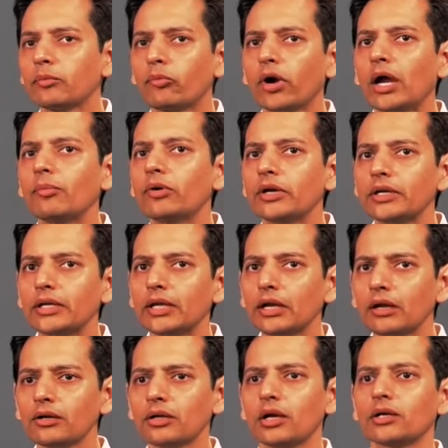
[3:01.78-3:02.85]
a primary
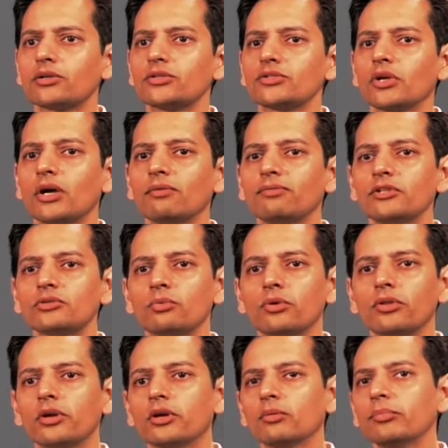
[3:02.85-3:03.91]
care doctor's office where
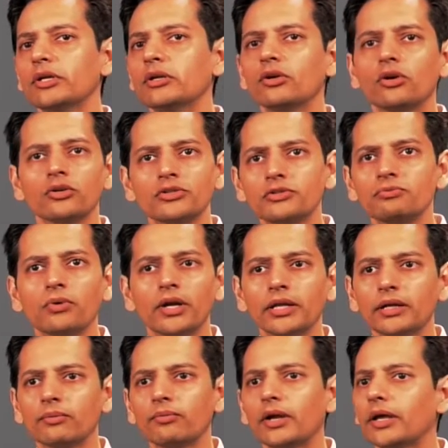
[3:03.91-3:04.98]
there will be nurses
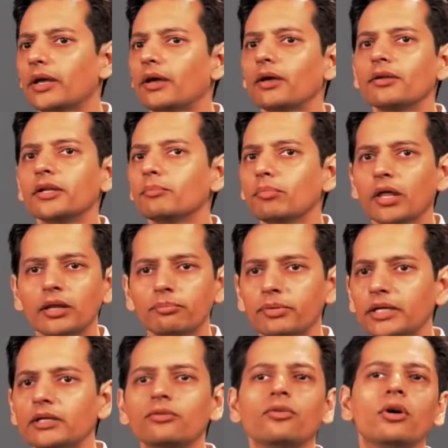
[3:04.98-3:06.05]
running around and blood
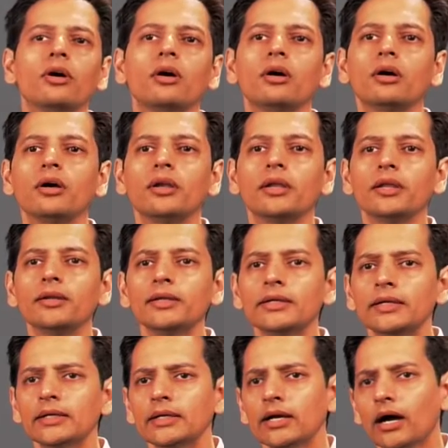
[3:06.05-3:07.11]
being drawn and
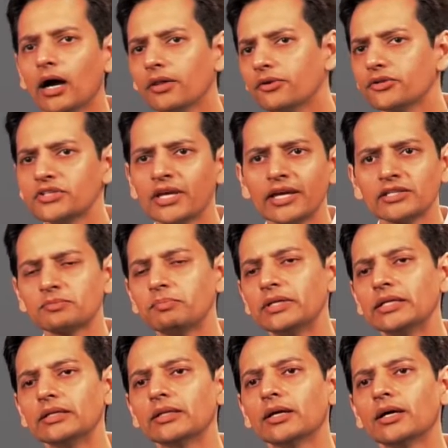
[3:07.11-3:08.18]
other tests
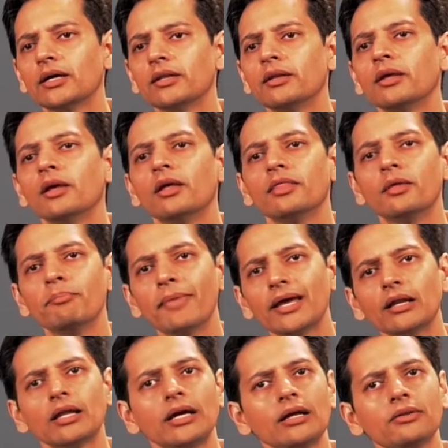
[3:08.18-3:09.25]
being done, the
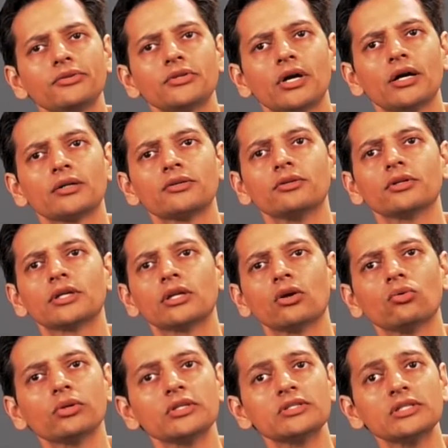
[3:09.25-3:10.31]
mental health doctor can
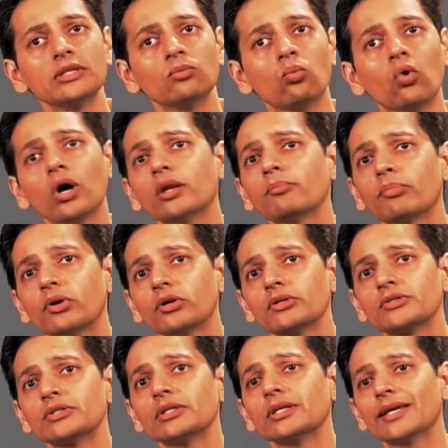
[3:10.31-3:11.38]
only see one
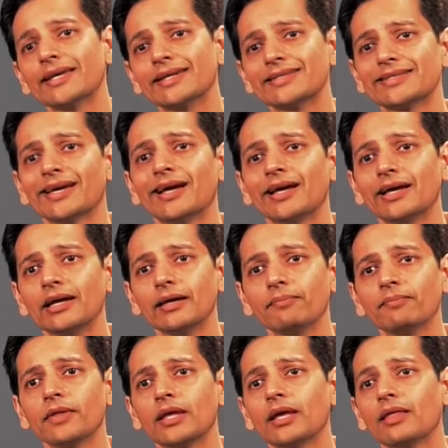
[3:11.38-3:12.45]
person at a time.
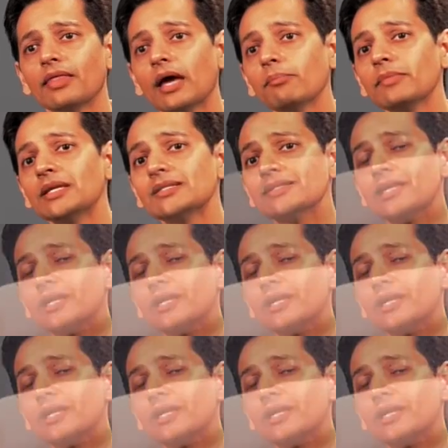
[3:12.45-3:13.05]
That means